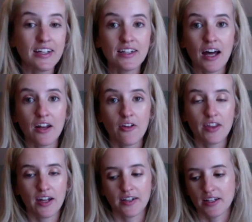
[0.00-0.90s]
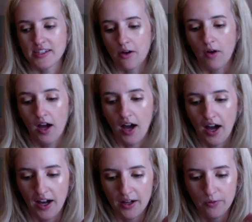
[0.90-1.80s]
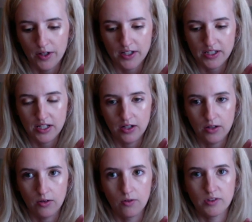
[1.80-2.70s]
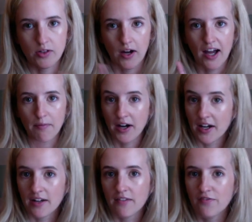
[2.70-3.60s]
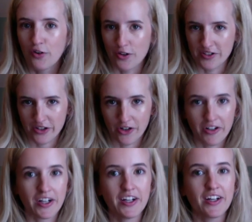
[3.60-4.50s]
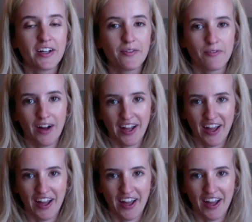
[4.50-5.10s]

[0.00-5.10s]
another thing I did, so I had my first degree Rec